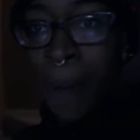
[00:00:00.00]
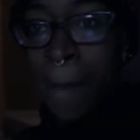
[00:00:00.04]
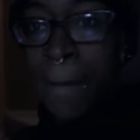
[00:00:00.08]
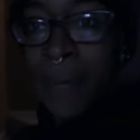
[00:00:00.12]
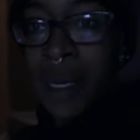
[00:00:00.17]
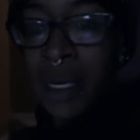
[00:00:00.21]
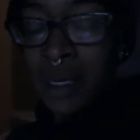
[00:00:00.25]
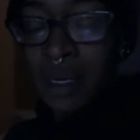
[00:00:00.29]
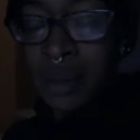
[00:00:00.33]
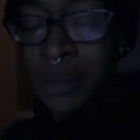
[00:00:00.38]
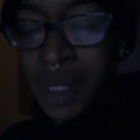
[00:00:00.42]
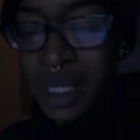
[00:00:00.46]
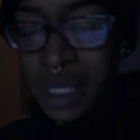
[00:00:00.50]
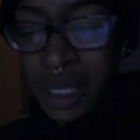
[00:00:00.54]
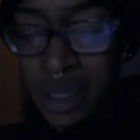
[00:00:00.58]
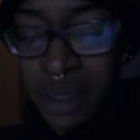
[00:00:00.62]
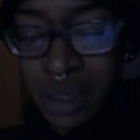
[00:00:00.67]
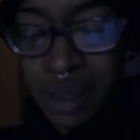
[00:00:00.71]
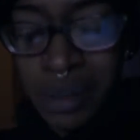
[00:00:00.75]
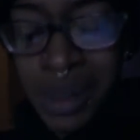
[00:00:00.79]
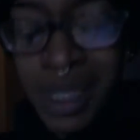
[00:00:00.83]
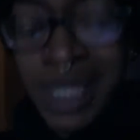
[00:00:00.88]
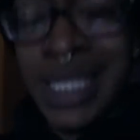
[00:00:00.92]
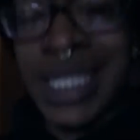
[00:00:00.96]
But let me
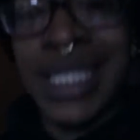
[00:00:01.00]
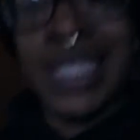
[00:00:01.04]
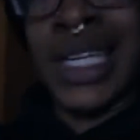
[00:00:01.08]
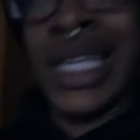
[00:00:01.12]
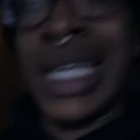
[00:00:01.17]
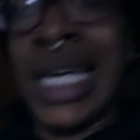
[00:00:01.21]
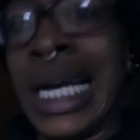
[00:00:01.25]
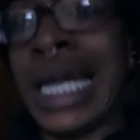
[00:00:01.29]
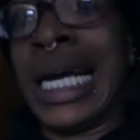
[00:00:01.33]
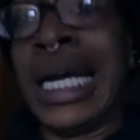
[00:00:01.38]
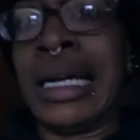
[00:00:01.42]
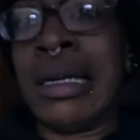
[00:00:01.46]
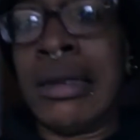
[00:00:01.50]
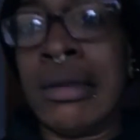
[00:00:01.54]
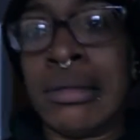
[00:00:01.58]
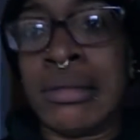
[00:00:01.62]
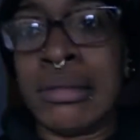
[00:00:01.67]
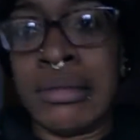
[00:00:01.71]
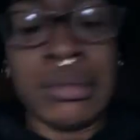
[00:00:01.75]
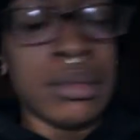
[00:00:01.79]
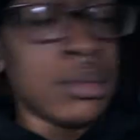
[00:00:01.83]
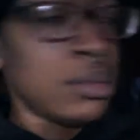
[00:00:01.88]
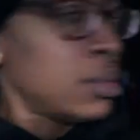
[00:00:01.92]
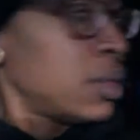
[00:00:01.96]
just turn the light on.
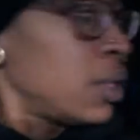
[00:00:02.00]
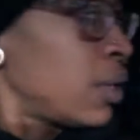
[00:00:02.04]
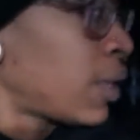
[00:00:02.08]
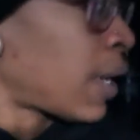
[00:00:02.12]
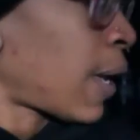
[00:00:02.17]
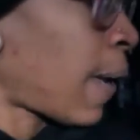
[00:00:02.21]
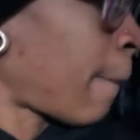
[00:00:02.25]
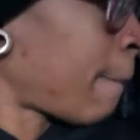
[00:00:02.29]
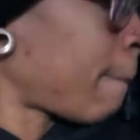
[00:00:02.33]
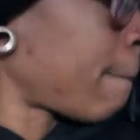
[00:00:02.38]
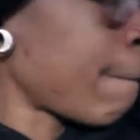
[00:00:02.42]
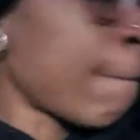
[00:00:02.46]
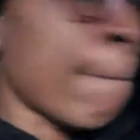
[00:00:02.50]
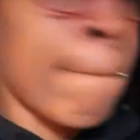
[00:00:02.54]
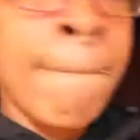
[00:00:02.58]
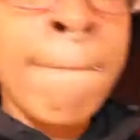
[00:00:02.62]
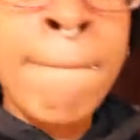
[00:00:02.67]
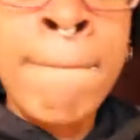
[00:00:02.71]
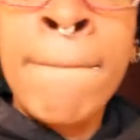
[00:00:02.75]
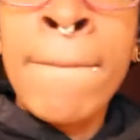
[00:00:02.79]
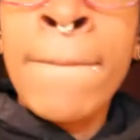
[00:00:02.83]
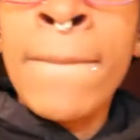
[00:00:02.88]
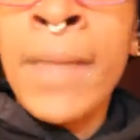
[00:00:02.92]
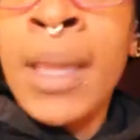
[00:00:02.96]
Okay.
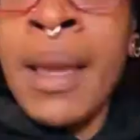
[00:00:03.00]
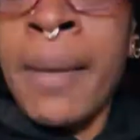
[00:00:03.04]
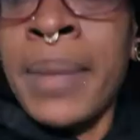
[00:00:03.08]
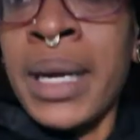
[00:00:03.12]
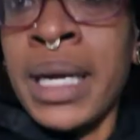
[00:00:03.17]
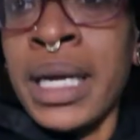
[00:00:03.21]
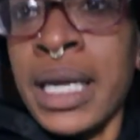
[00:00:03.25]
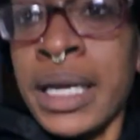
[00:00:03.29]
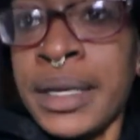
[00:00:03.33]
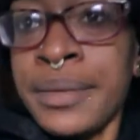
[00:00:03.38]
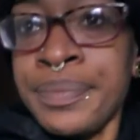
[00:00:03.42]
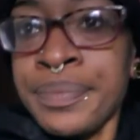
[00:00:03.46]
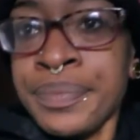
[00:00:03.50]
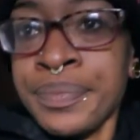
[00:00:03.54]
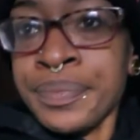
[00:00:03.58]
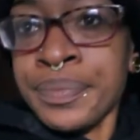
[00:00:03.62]
But yeah.